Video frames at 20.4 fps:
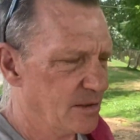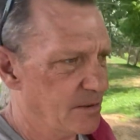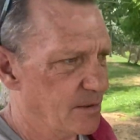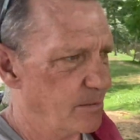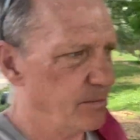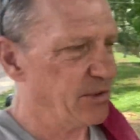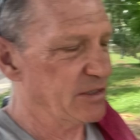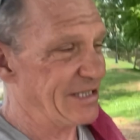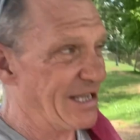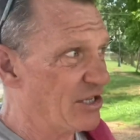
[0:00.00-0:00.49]

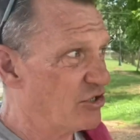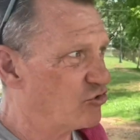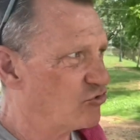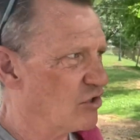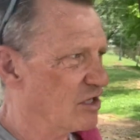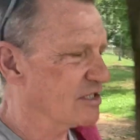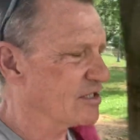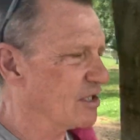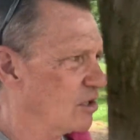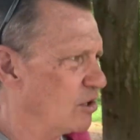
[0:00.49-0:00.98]

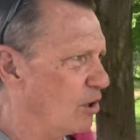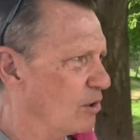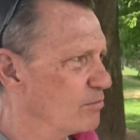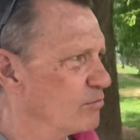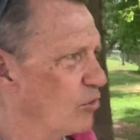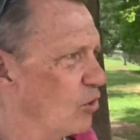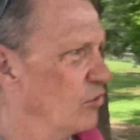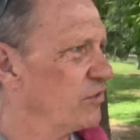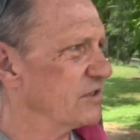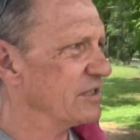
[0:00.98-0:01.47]
pedestrians a lot
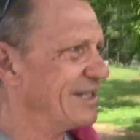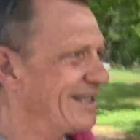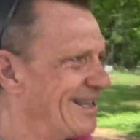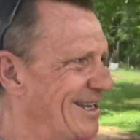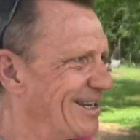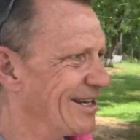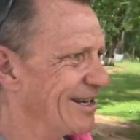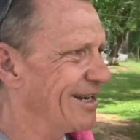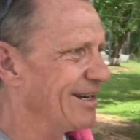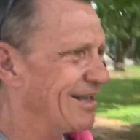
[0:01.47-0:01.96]
more than
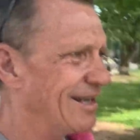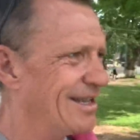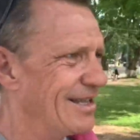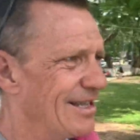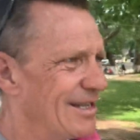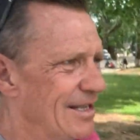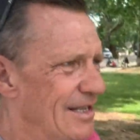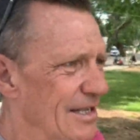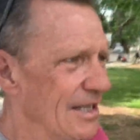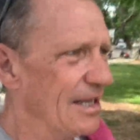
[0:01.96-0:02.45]
here.
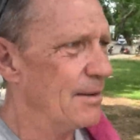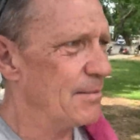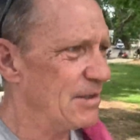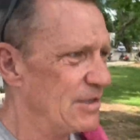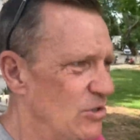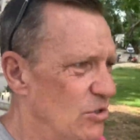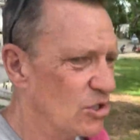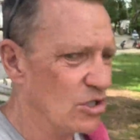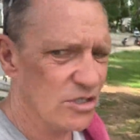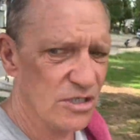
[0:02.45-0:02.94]
I
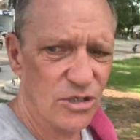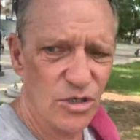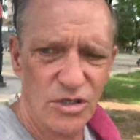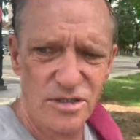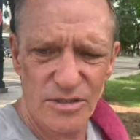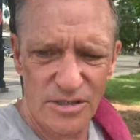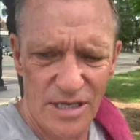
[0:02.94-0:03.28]
mean, you can